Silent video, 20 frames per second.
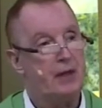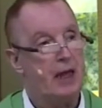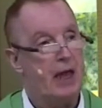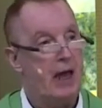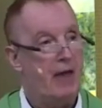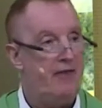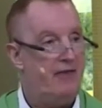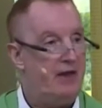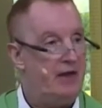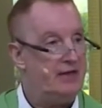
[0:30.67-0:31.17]

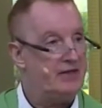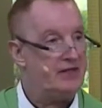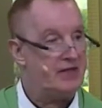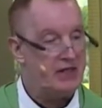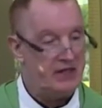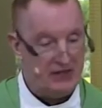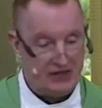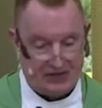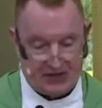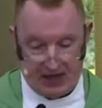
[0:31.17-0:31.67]
and this
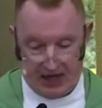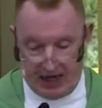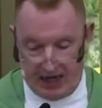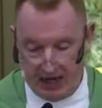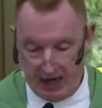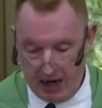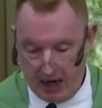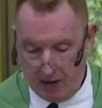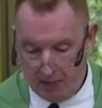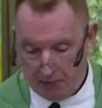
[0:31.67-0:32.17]
is the
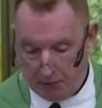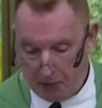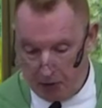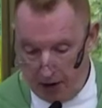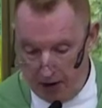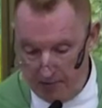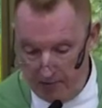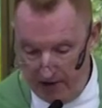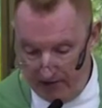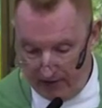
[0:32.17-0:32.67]

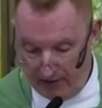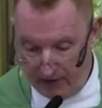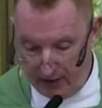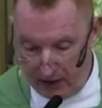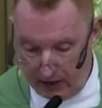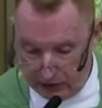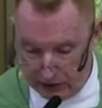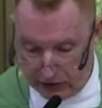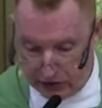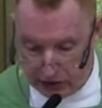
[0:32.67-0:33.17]
primeval
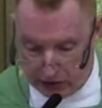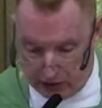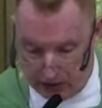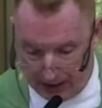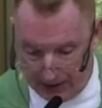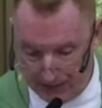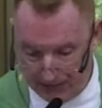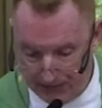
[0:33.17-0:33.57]
history.